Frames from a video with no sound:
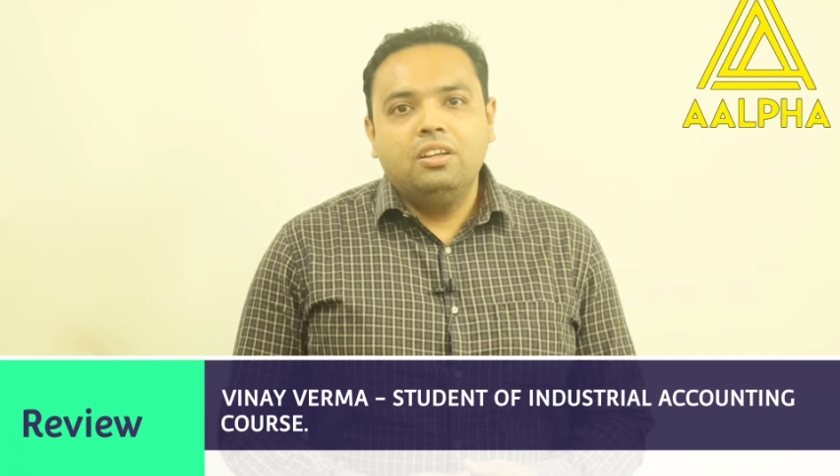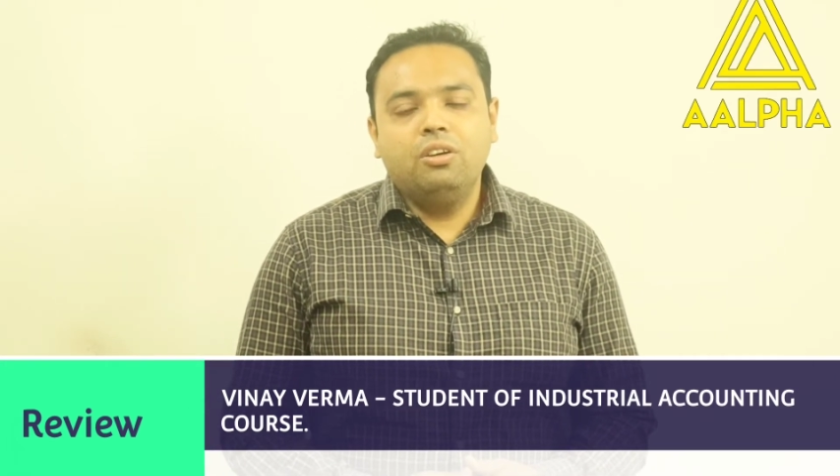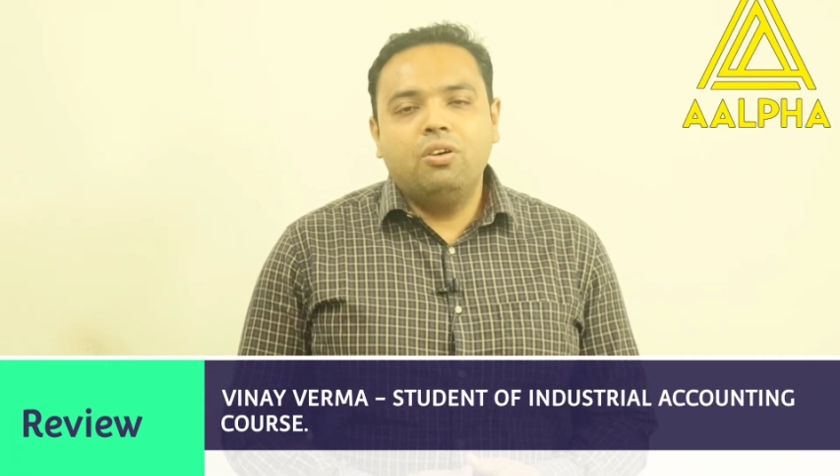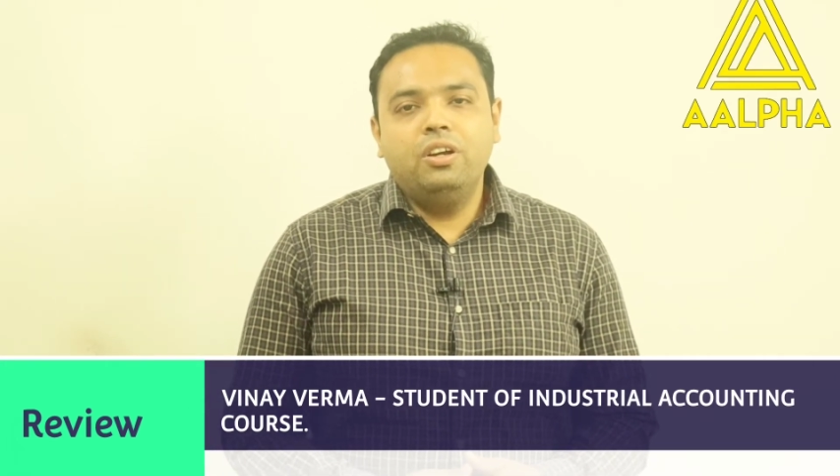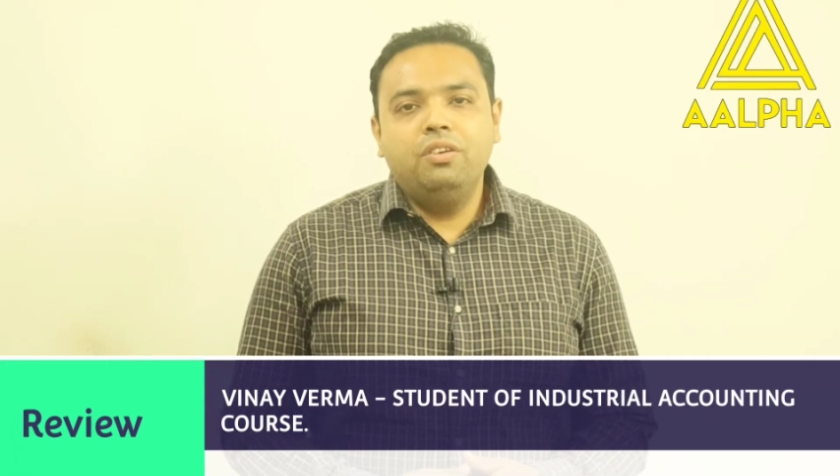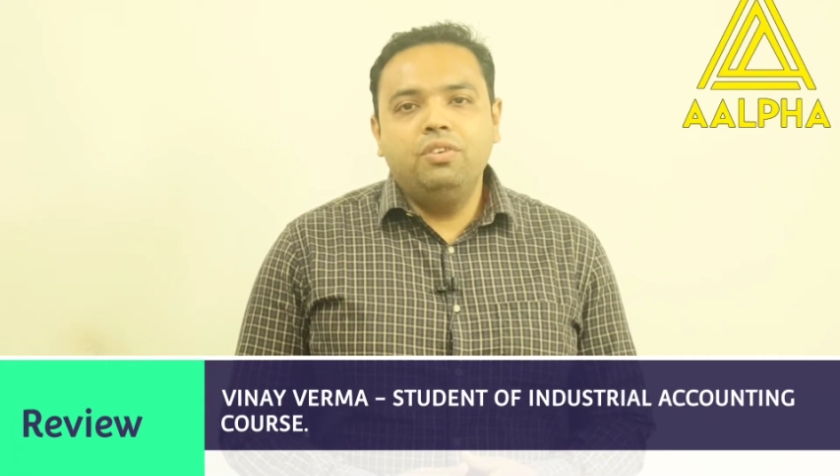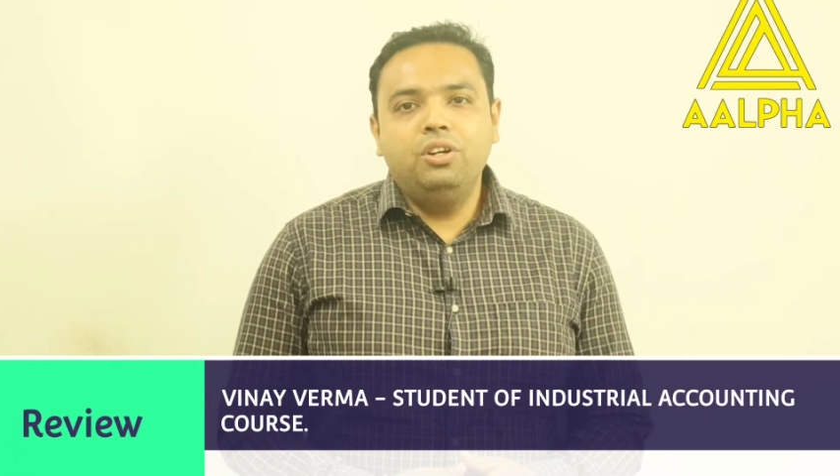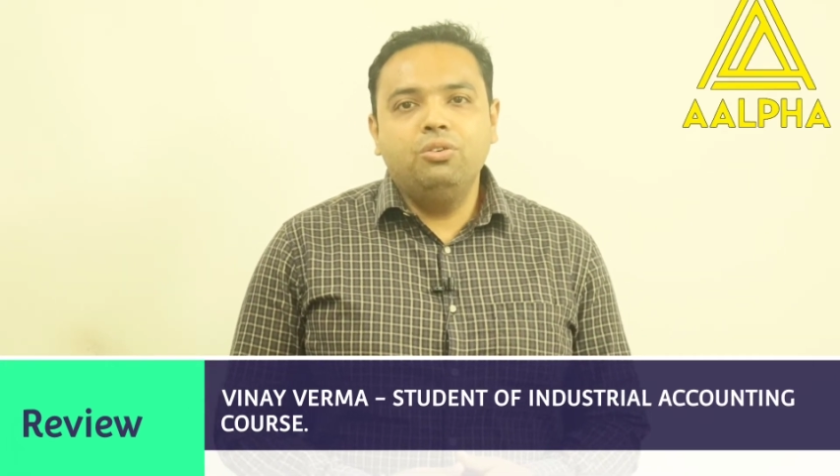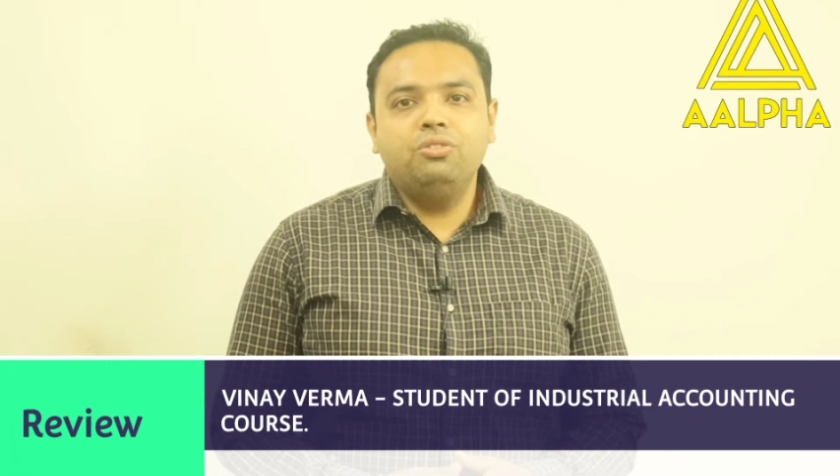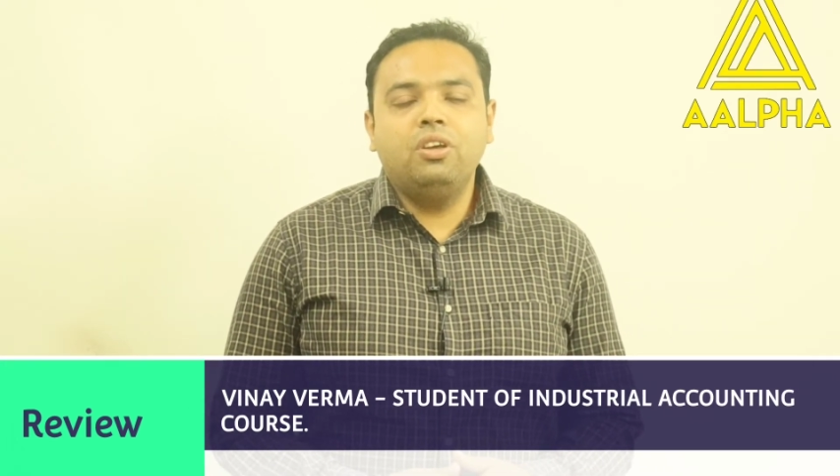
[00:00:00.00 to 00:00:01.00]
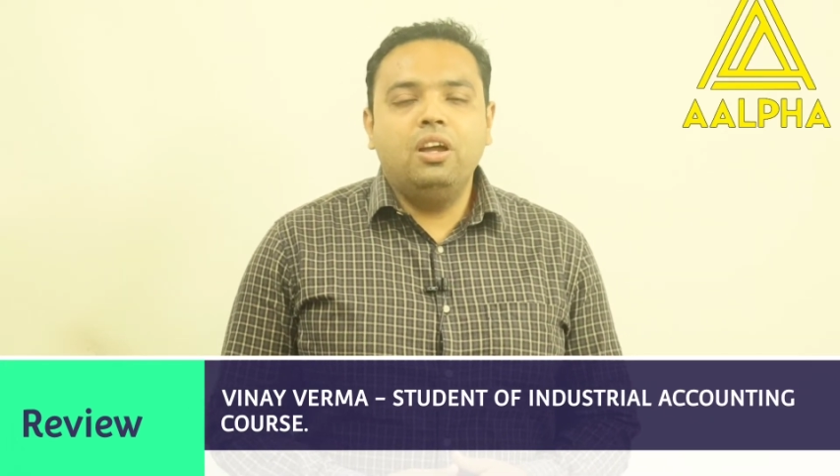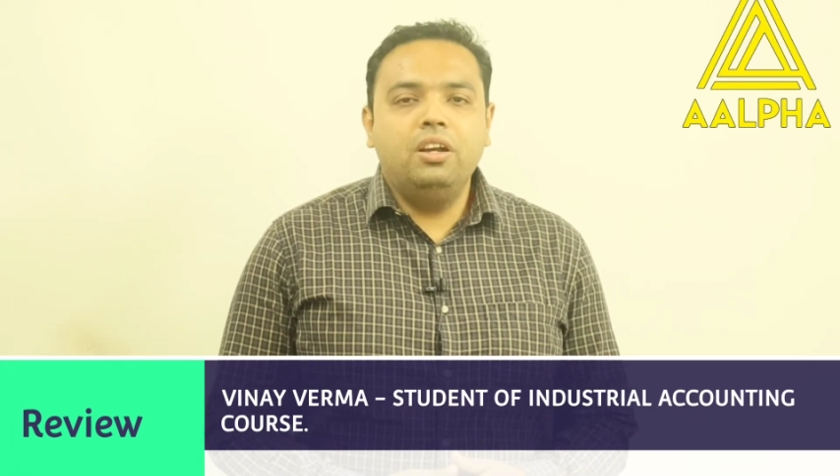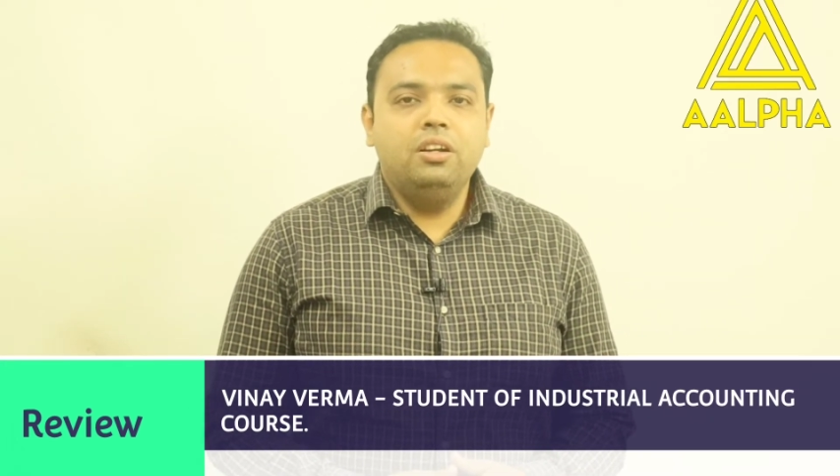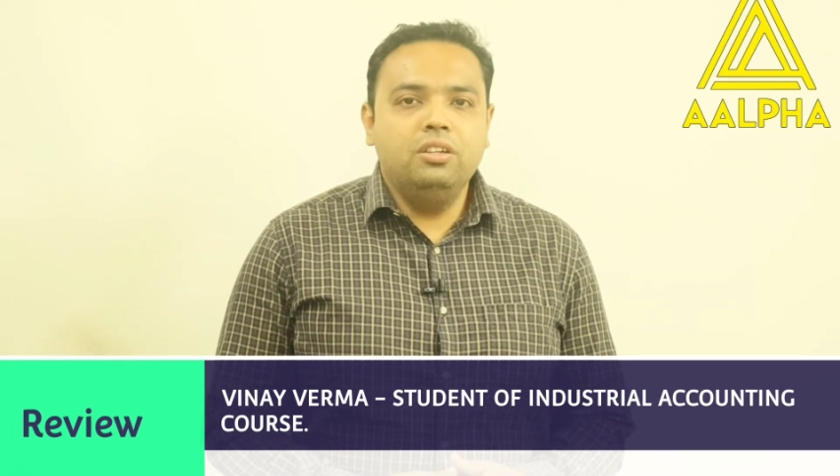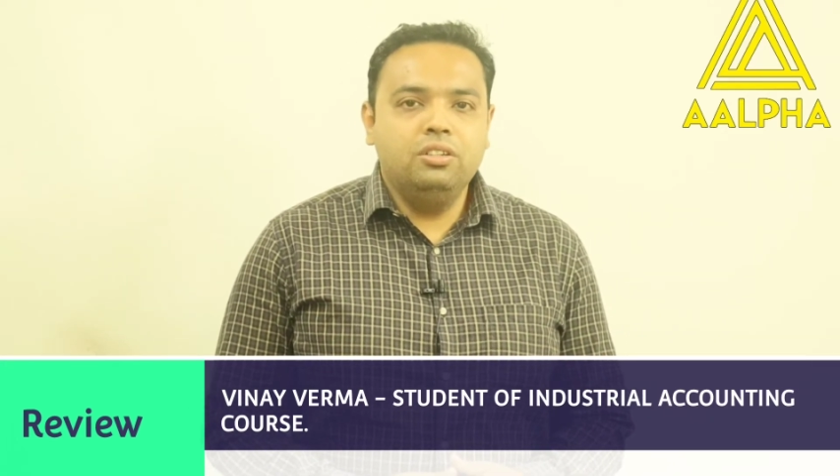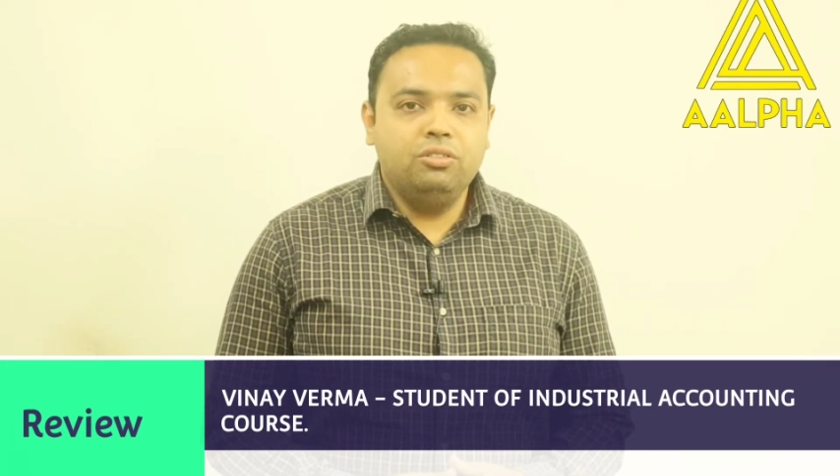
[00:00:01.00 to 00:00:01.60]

Recorded videos and